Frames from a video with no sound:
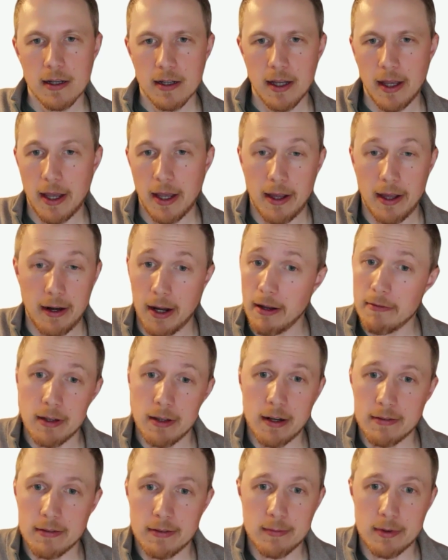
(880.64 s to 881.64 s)
And I have a
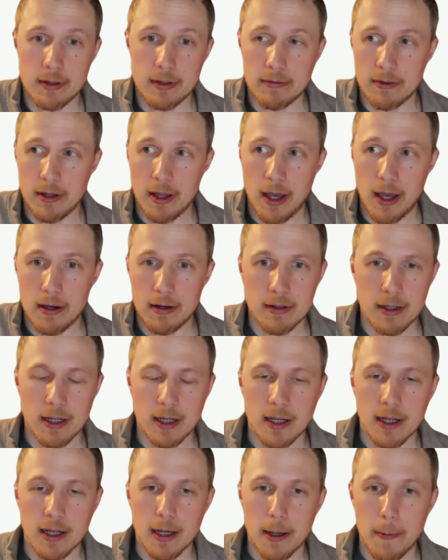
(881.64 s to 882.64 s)
lot of sympathy for that.
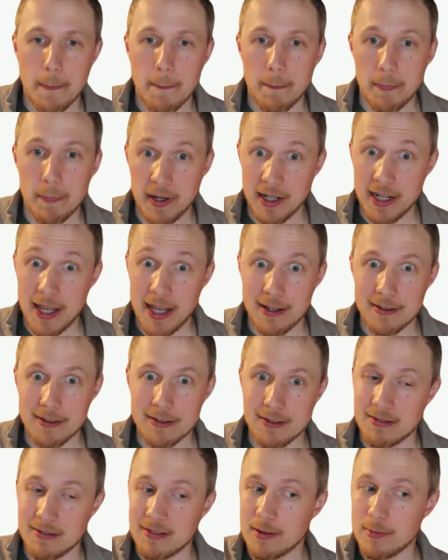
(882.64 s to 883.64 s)
But again,
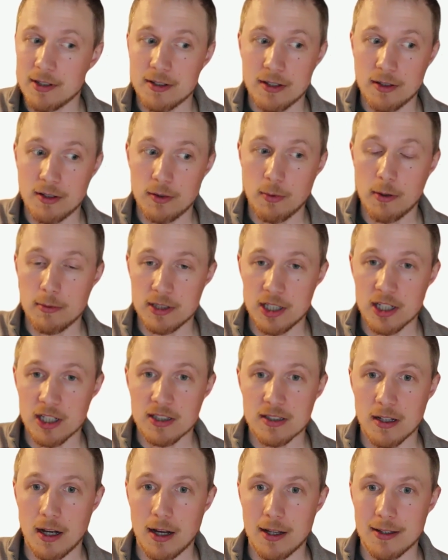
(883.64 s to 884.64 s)
similar to the one we just
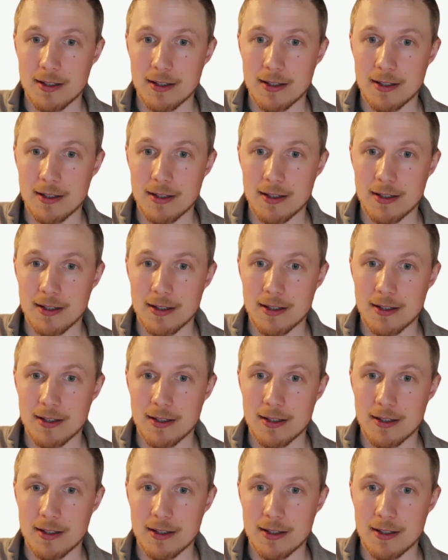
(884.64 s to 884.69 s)
saw,